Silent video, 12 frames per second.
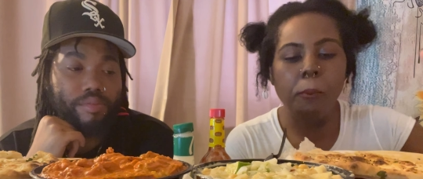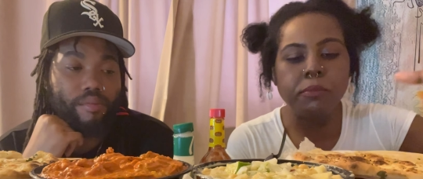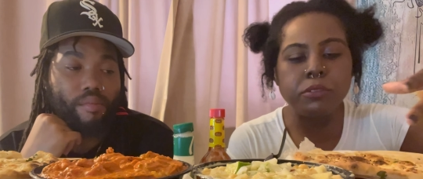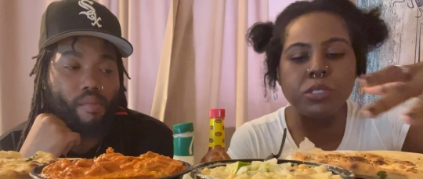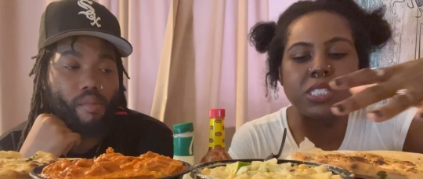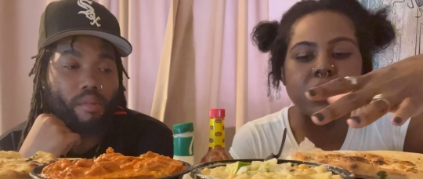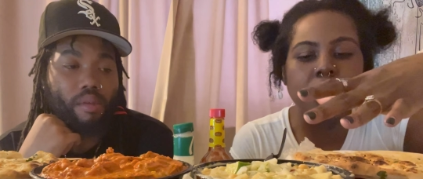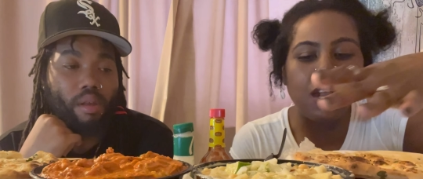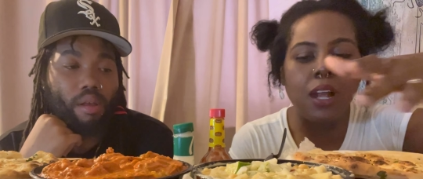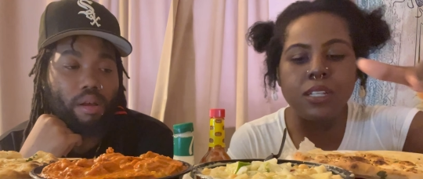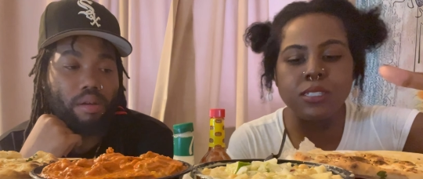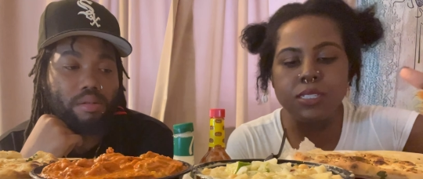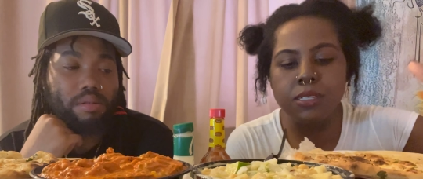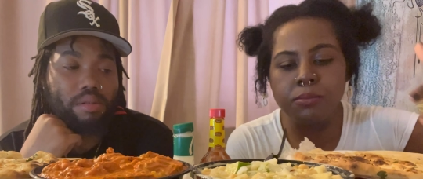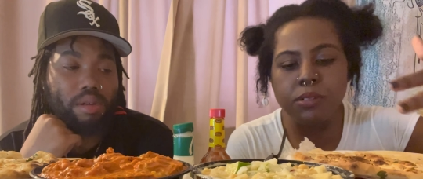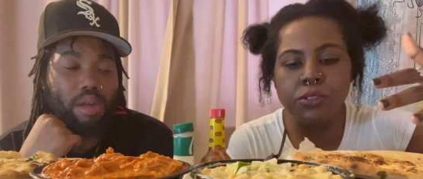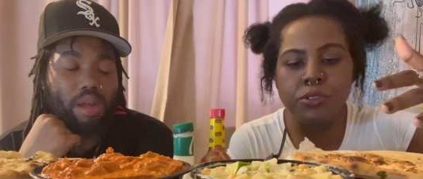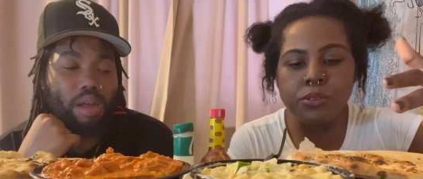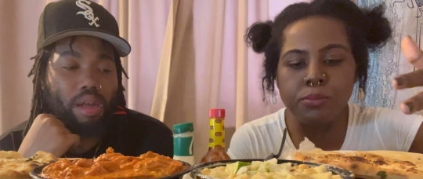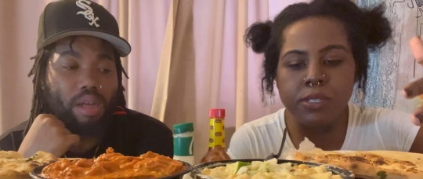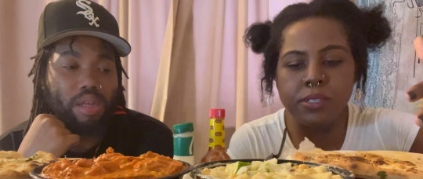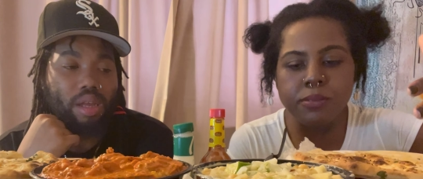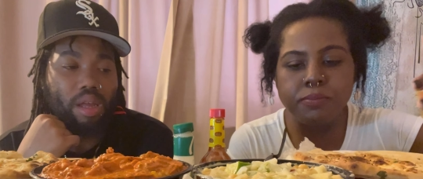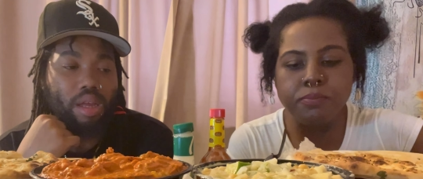Speaker 1: look at the concept a little
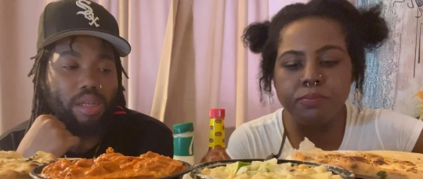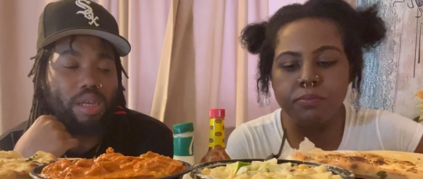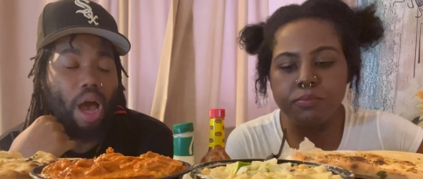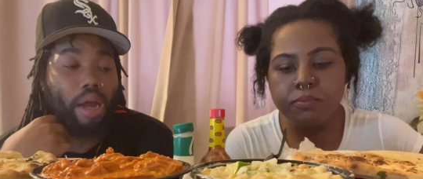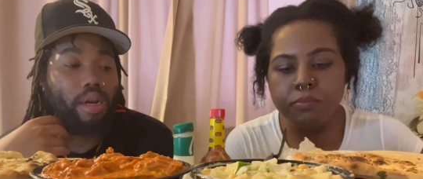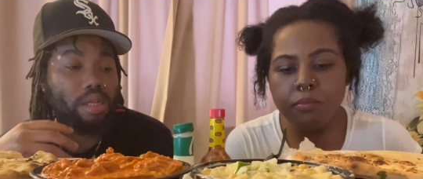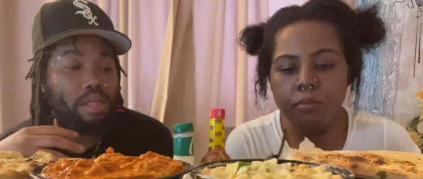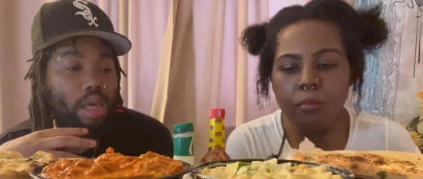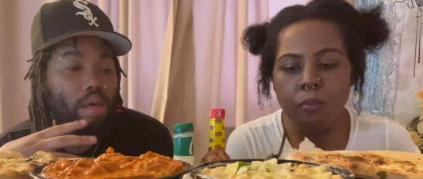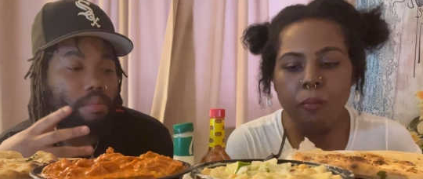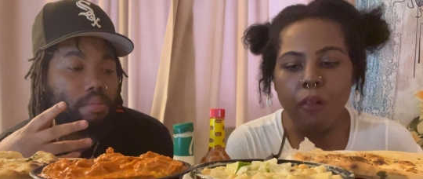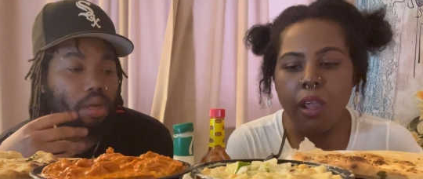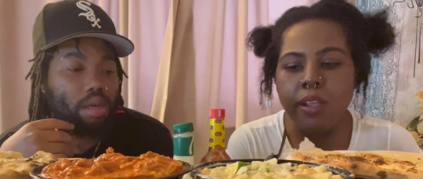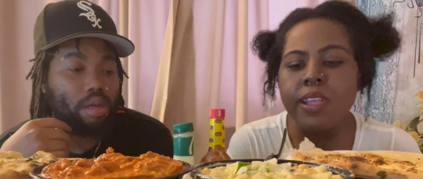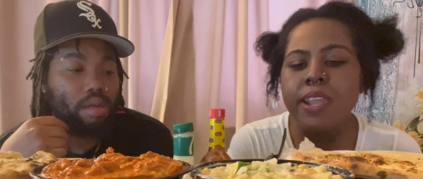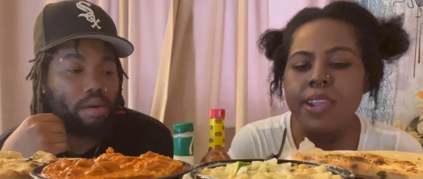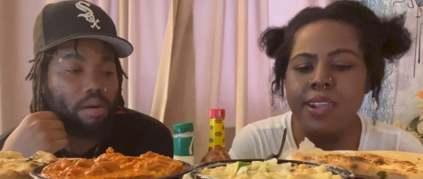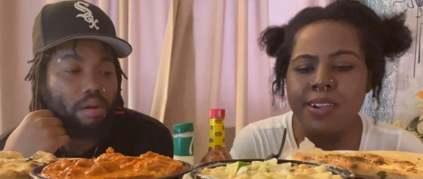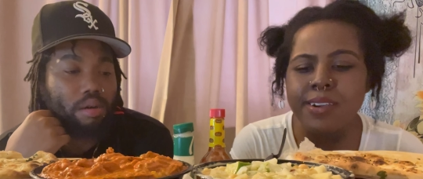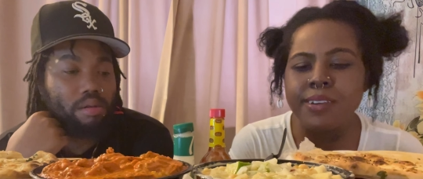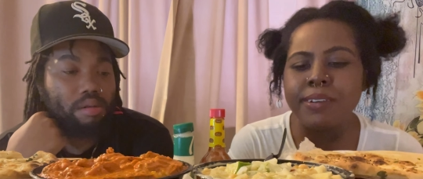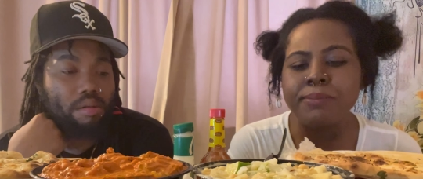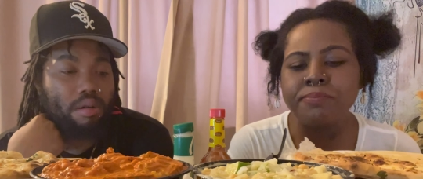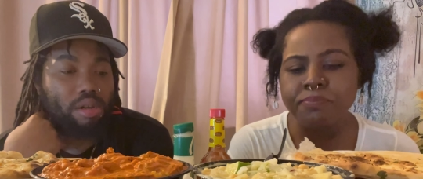bit.
Speaker 2: It's kind of the same. Like,
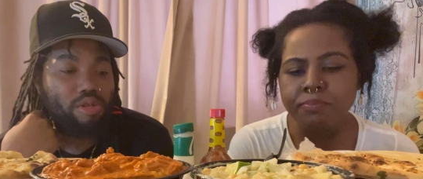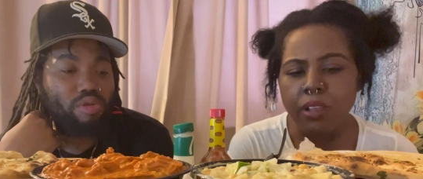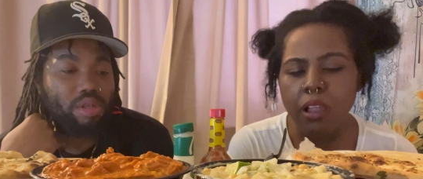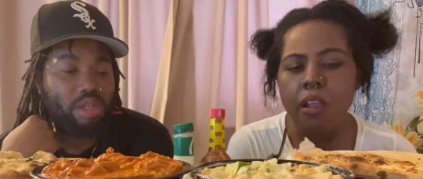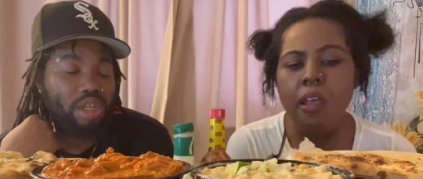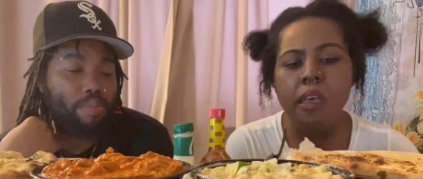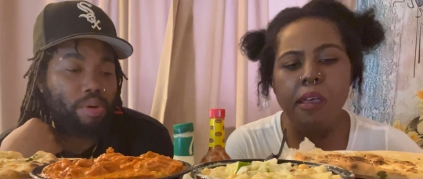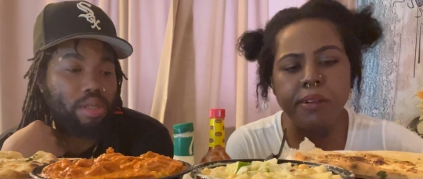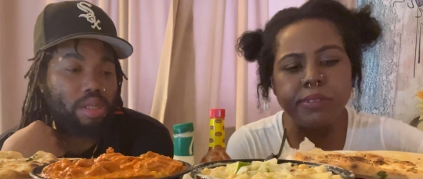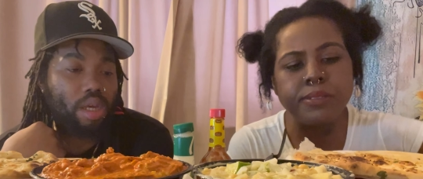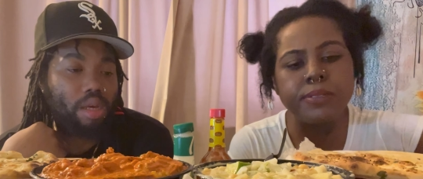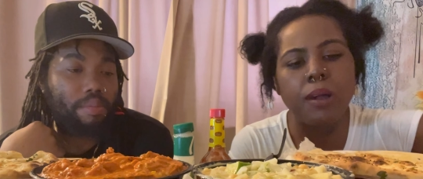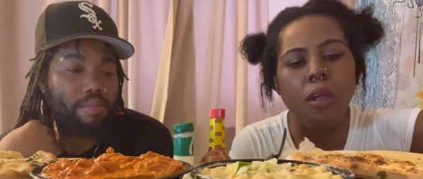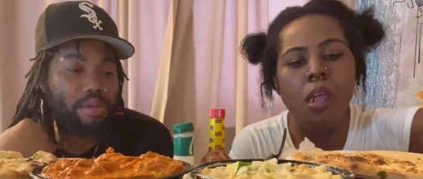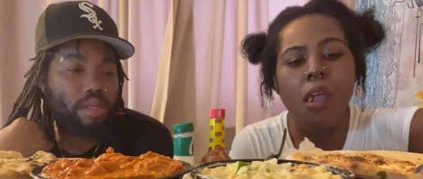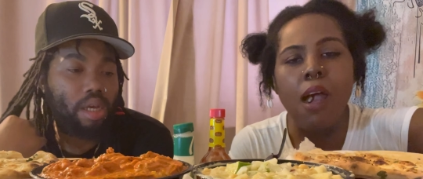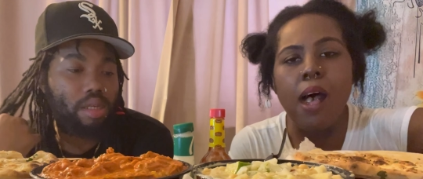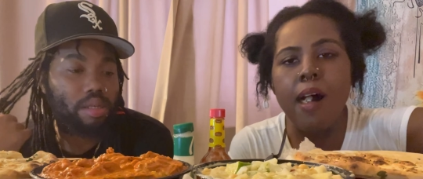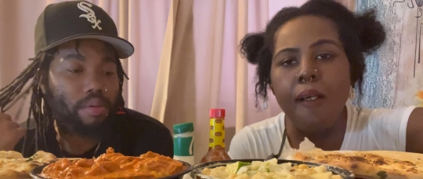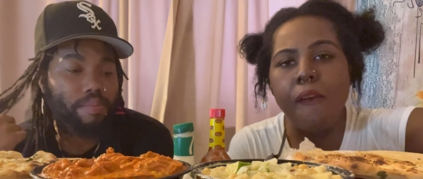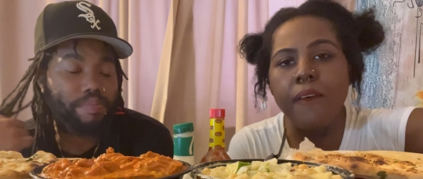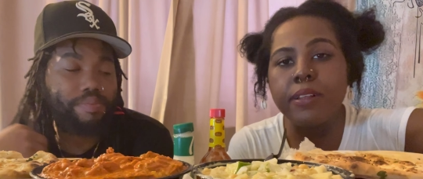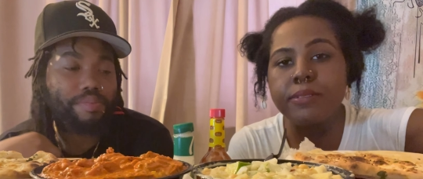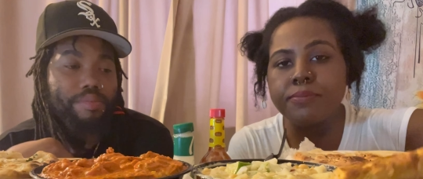
Speaker 1: yeah.
Speaker 2: You chickpeas taste.
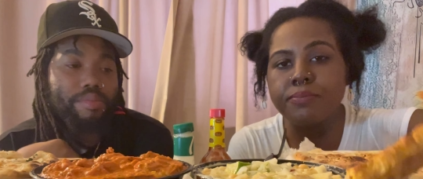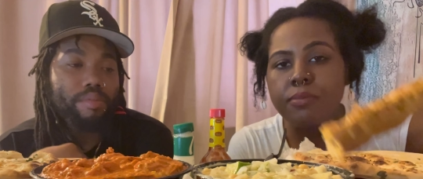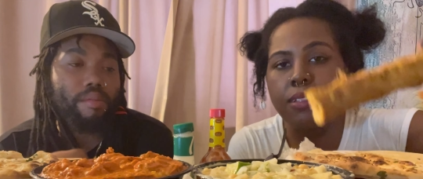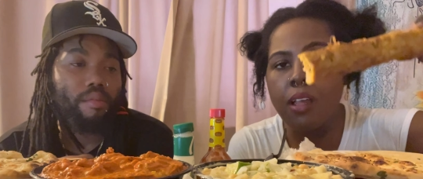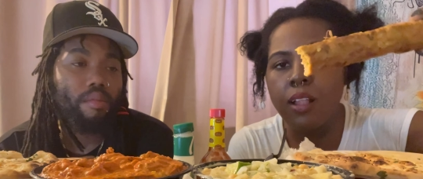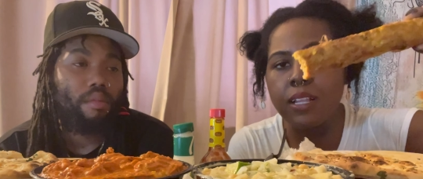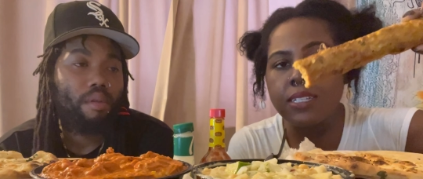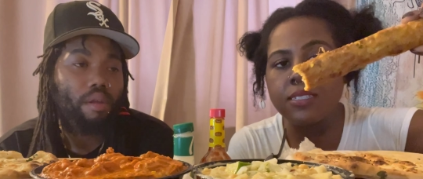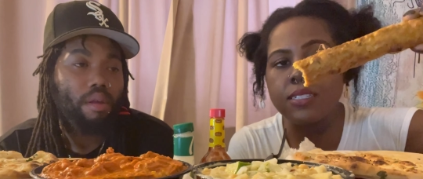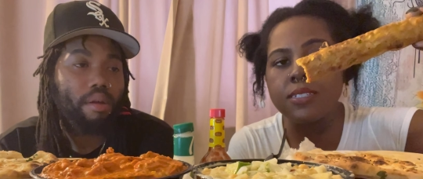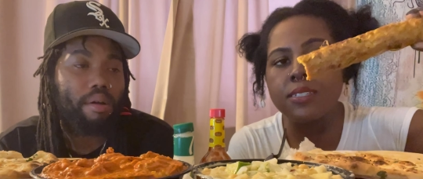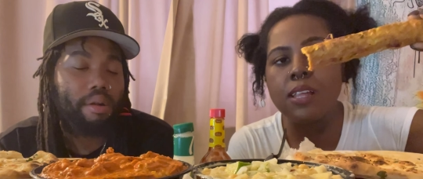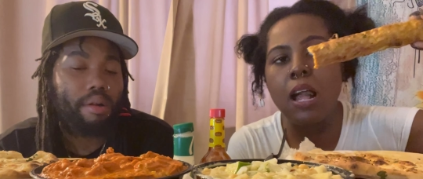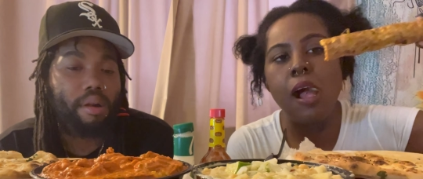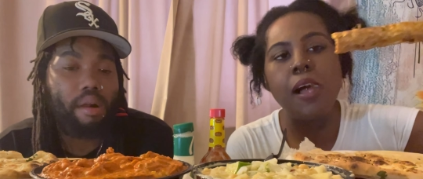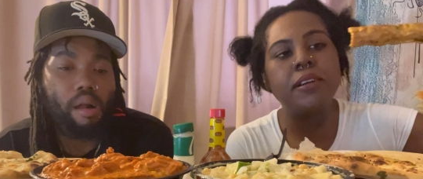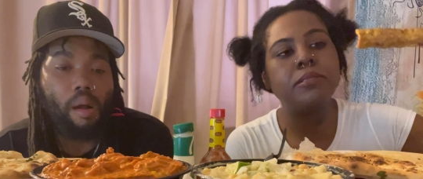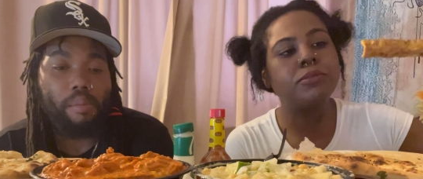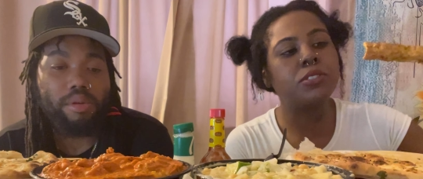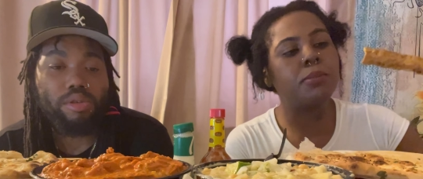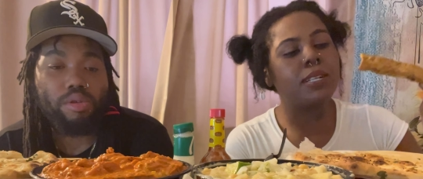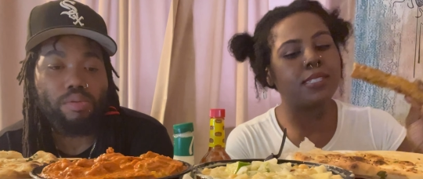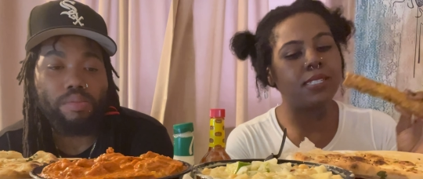
Speaker 1: I like this. I like